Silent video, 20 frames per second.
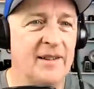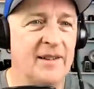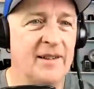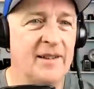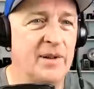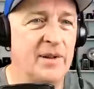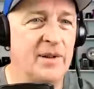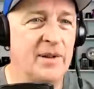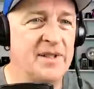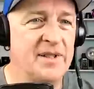
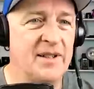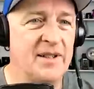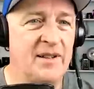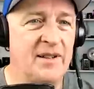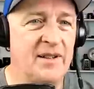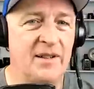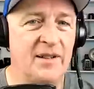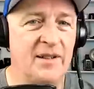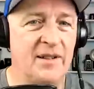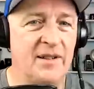What is it
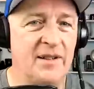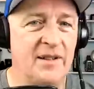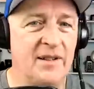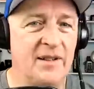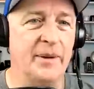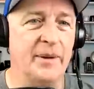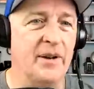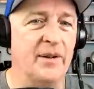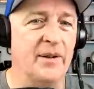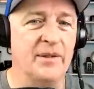called? Oh, there we
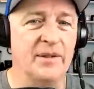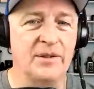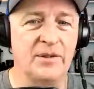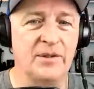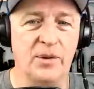go. Cool.